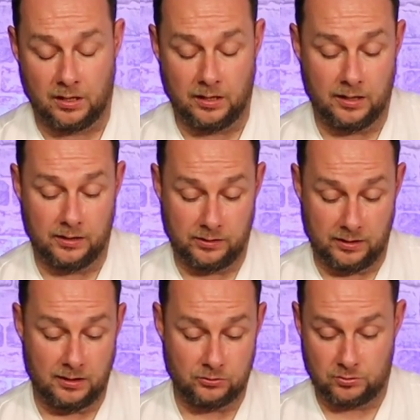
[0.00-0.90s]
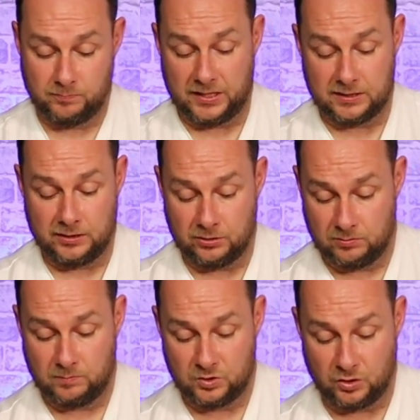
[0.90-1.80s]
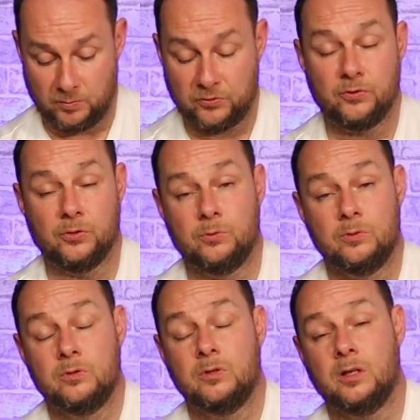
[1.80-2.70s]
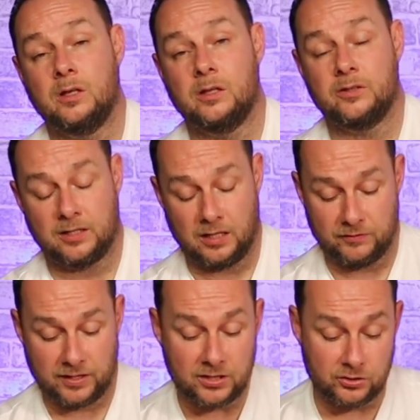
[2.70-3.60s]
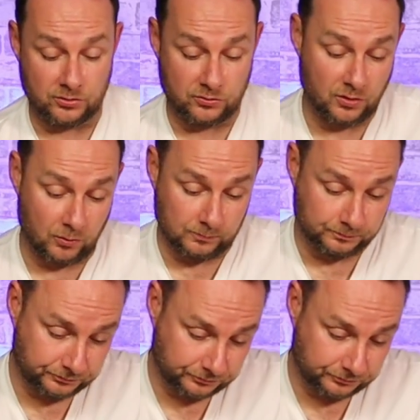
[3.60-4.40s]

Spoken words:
and then I'll just basically drop through the clarifications. So